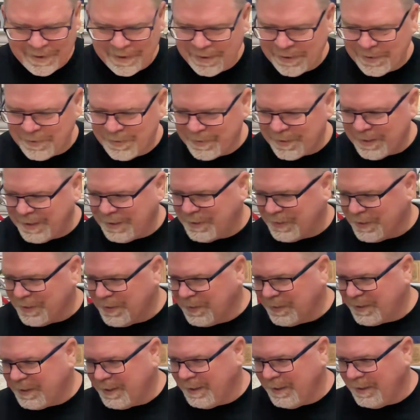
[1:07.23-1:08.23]
Okie
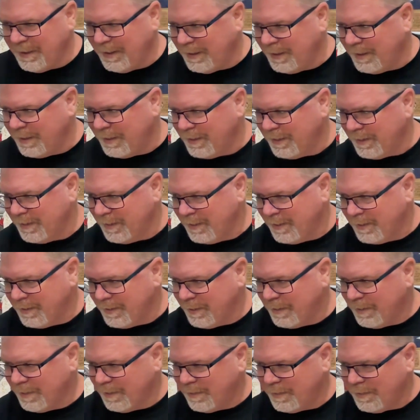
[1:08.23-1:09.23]
dokie.
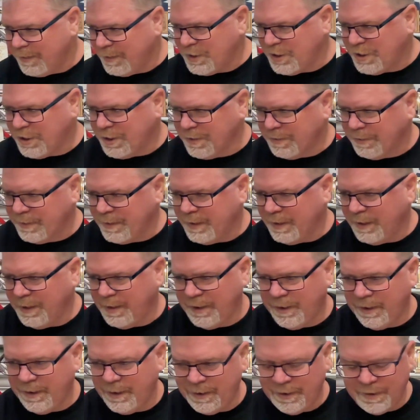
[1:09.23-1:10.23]

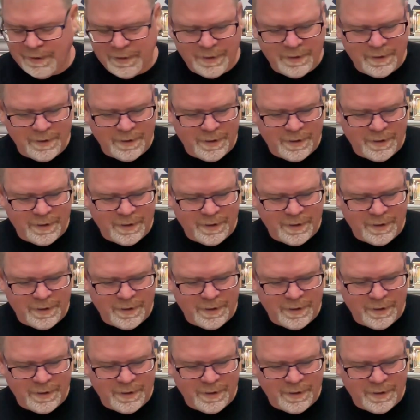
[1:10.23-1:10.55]
Artichoke.